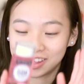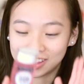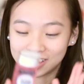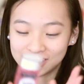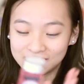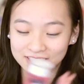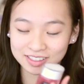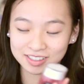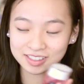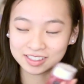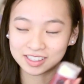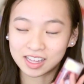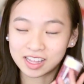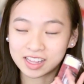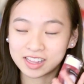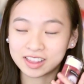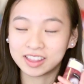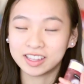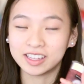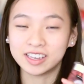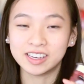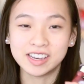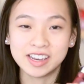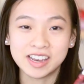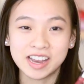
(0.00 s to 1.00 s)
is
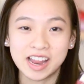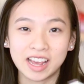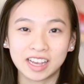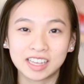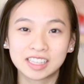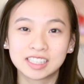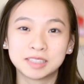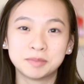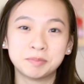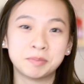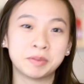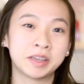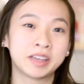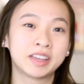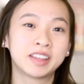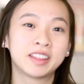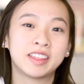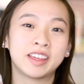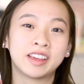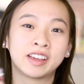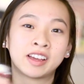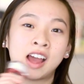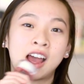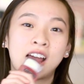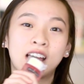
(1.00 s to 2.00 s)
the next big
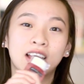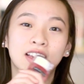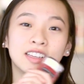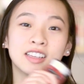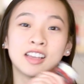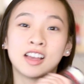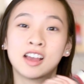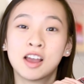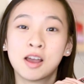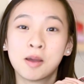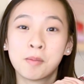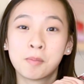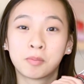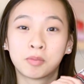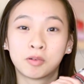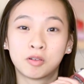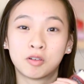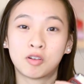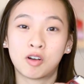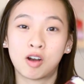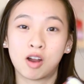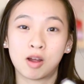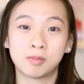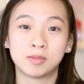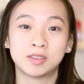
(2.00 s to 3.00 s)
thing, I
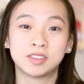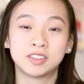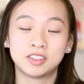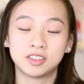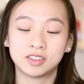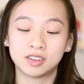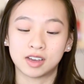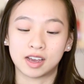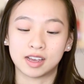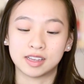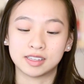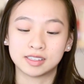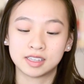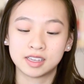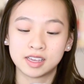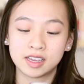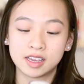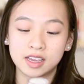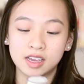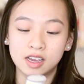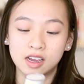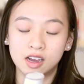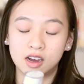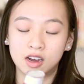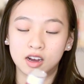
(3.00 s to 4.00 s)
promise you guys.
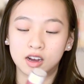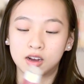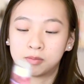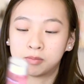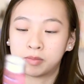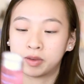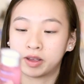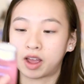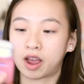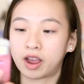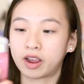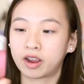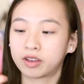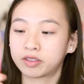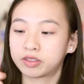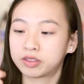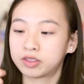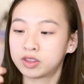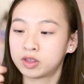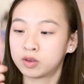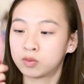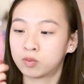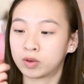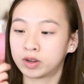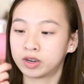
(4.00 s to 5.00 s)
Um, I
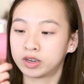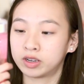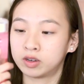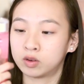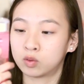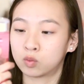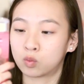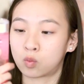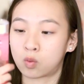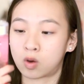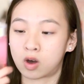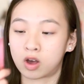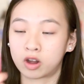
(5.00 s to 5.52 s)
got the one in